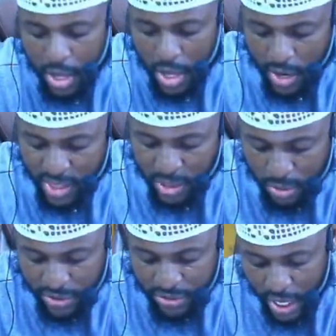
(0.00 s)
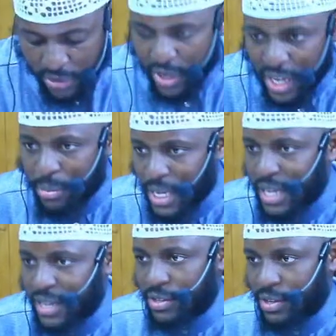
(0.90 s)
of the Prophet sallallahu alaihi wasallam, in
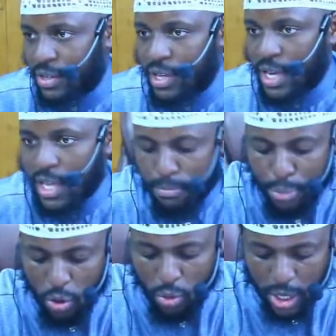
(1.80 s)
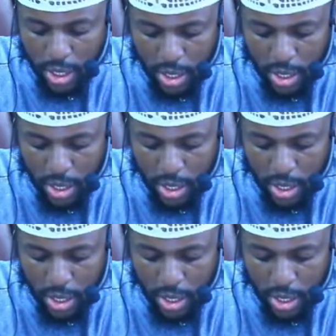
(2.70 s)
Kasar, it broke,